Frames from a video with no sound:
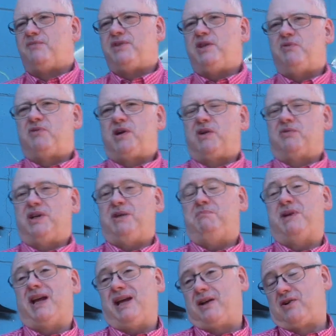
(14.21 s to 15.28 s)
You've already
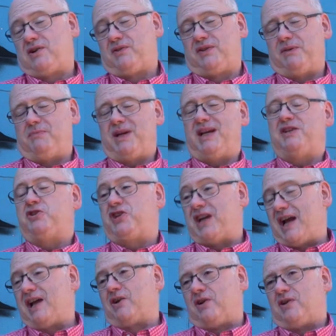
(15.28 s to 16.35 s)
paddled the main
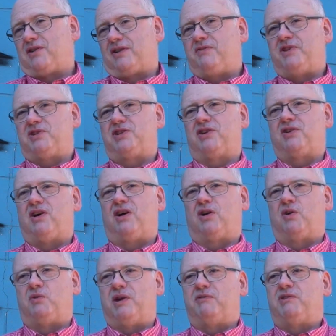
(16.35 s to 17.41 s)
channel of the
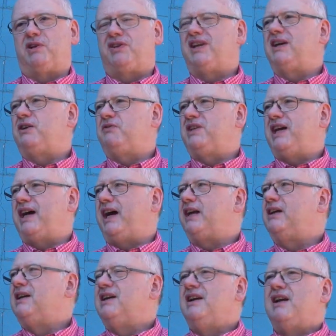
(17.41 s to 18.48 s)
Chicago River. Think of
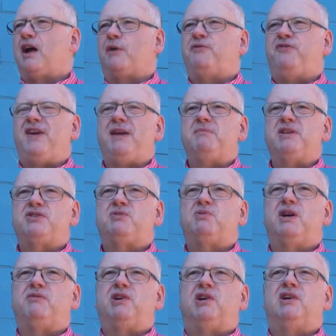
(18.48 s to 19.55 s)
that, a famous
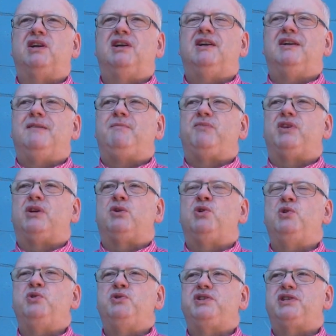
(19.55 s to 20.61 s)
river
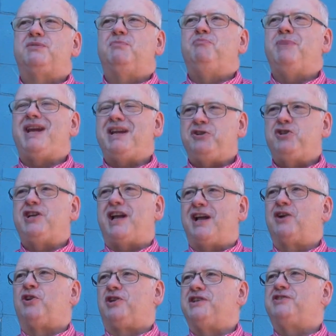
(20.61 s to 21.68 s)
whose main
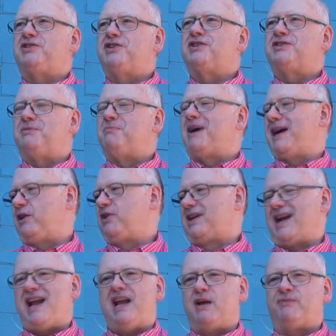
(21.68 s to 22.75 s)
channel is just 1.5
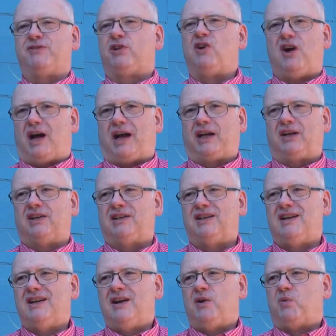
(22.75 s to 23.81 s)
miles long.
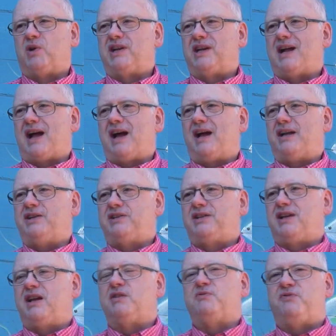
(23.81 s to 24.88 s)
What an odd
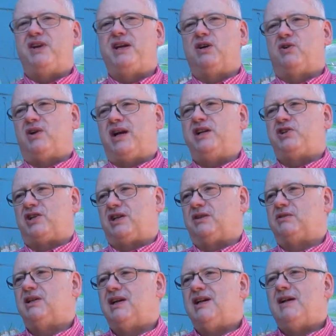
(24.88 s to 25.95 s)
configuration,
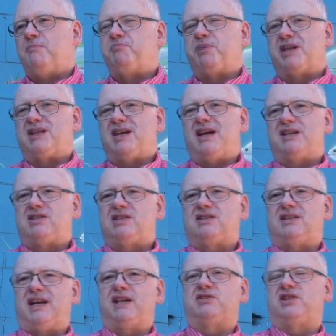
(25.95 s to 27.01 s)
but that's
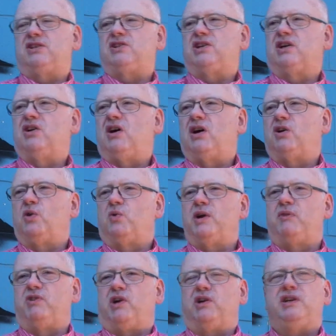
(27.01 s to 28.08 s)
the Chicago
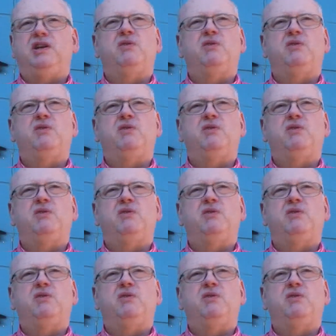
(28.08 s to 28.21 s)
River.